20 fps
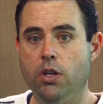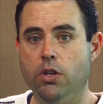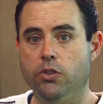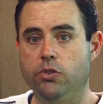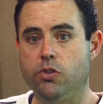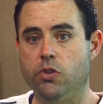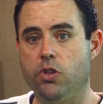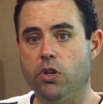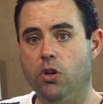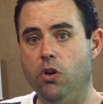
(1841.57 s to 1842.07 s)

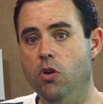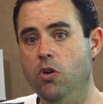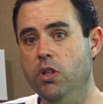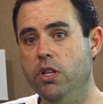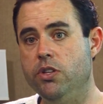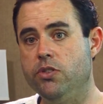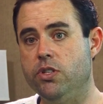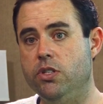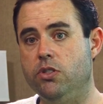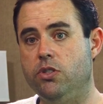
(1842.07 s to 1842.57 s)
So the goal
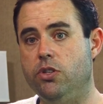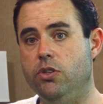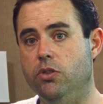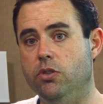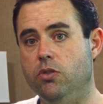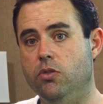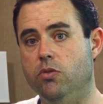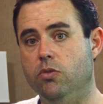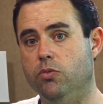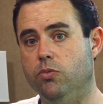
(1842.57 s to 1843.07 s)
isn't
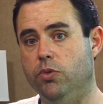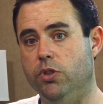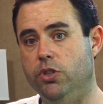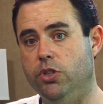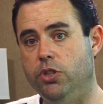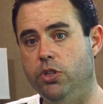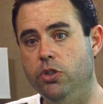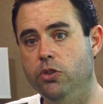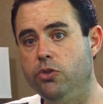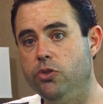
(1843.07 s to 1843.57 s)
to
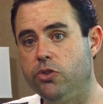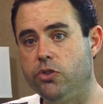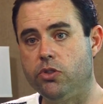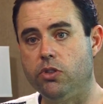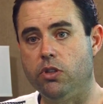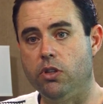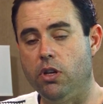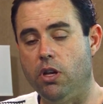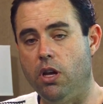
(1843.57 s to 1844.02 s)
reduce